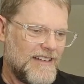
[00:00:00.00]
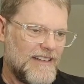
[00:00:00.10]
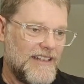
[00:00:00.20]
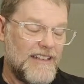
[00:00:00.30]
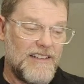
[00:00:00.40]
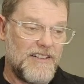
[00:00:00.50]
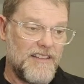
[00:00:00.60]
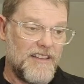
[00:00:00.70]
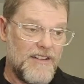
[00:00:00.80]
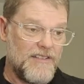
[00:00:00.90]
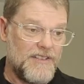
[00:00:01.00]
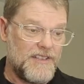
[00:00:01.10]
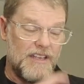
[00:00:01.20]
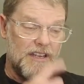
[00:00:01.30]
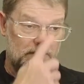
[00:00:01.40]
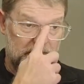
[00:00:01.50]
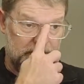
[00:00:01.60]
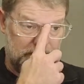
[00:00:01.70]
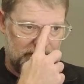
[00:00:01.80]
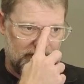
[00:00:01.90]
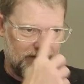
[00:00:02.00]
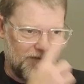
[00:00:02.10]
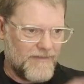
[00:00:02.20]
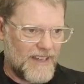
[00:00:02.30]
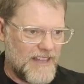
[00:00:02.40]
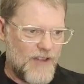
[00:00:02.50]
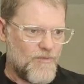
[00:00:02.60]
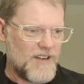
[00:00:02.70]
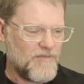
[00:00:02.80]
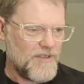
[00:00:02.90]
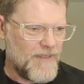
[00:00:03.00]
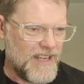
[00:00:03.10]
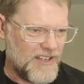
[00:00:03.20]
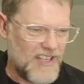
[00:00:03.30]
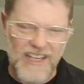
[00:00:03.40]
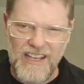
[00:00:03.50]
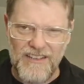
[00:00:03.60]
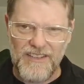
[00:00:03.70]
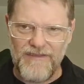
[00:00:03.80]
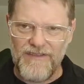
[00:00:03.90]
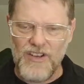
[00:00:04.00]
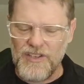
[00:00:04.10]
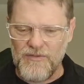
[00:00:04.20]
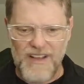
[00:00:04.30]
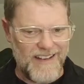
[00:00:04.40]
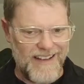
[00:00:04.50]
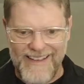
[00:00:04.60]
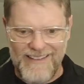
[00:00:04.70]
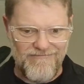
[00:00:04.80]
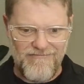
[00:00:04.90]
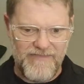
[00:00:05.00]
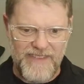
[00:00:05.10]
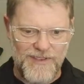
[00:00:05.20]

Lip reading: Yeah, a lot of those. That one with me singing on the first one, that